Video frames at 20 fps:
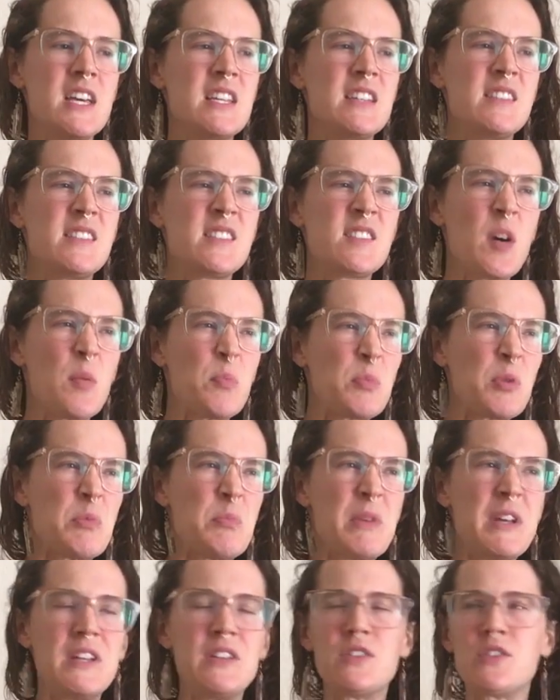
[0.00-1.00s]

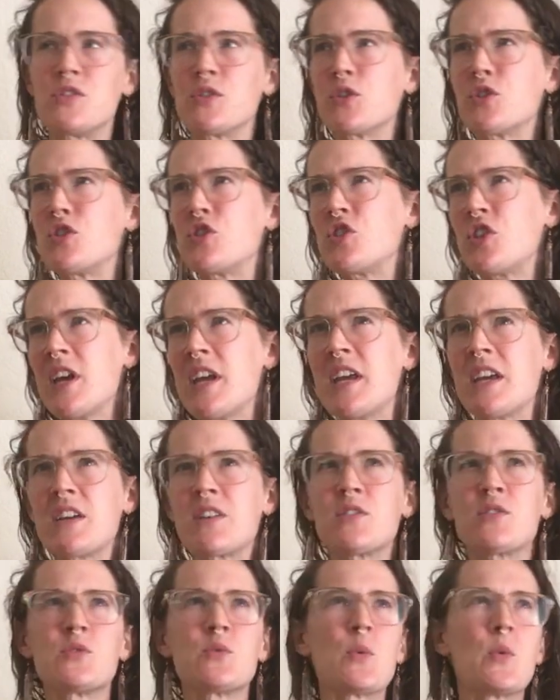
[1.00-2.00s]
supplements or
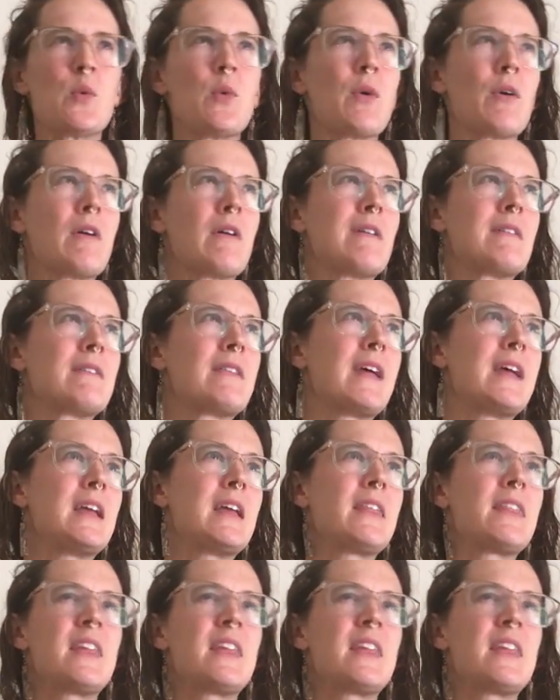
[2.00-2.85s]
shakes or like